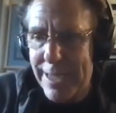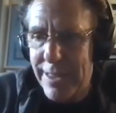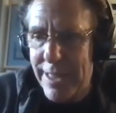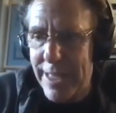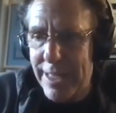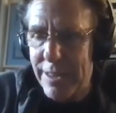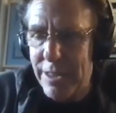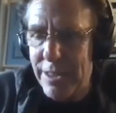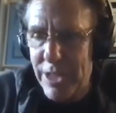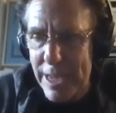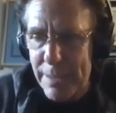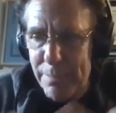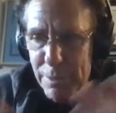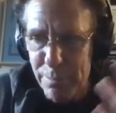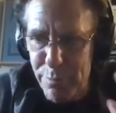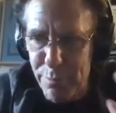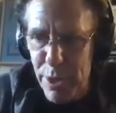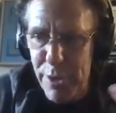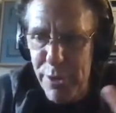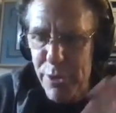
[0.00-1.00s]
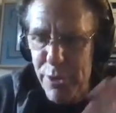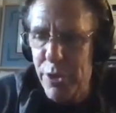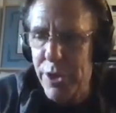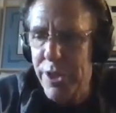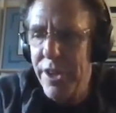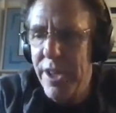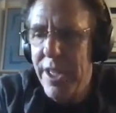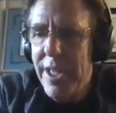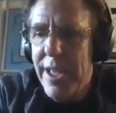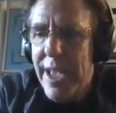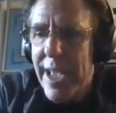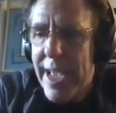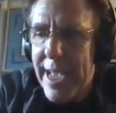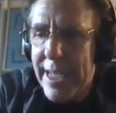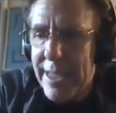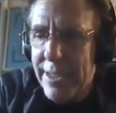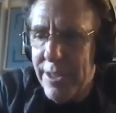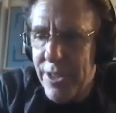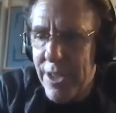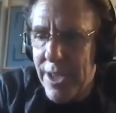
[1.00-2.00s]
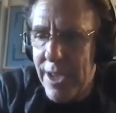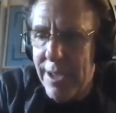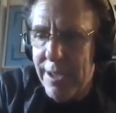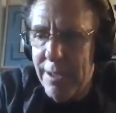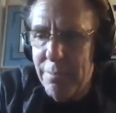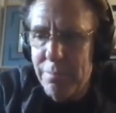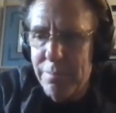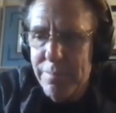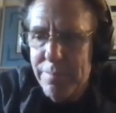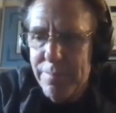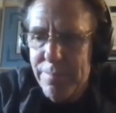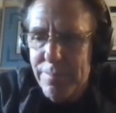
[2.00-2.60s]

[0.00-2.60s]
then the table of brotherhood and um,